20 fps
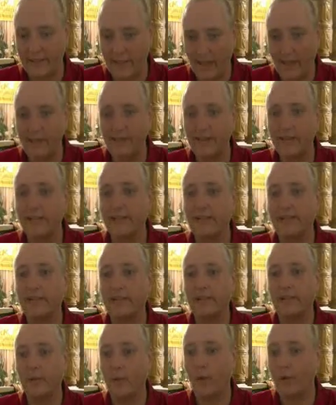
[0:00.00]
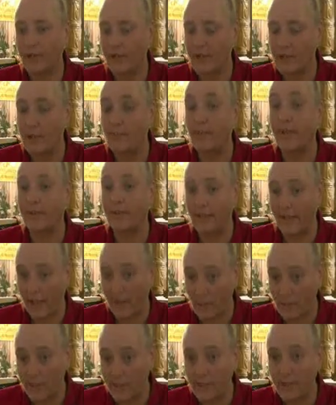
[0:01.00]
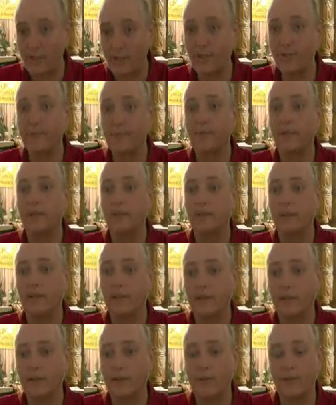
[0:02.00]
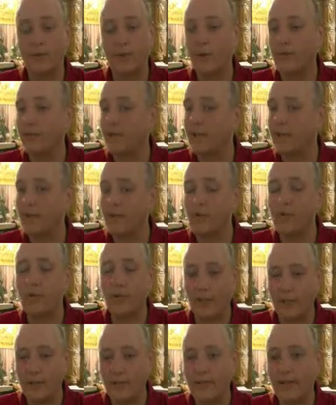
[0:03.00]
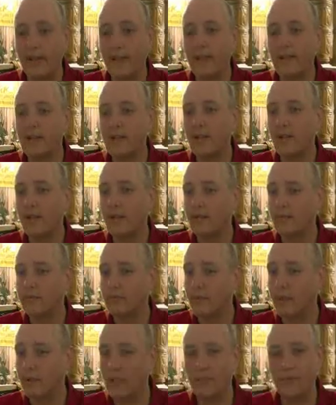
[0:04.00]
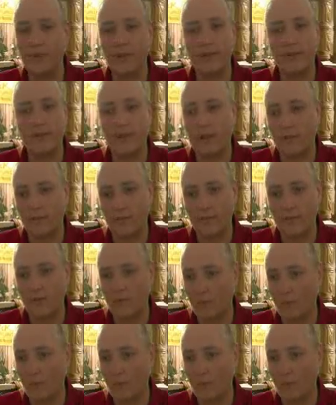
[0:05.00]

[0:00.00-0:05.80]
studying, learning Tibetan language, serving as a translator, giving some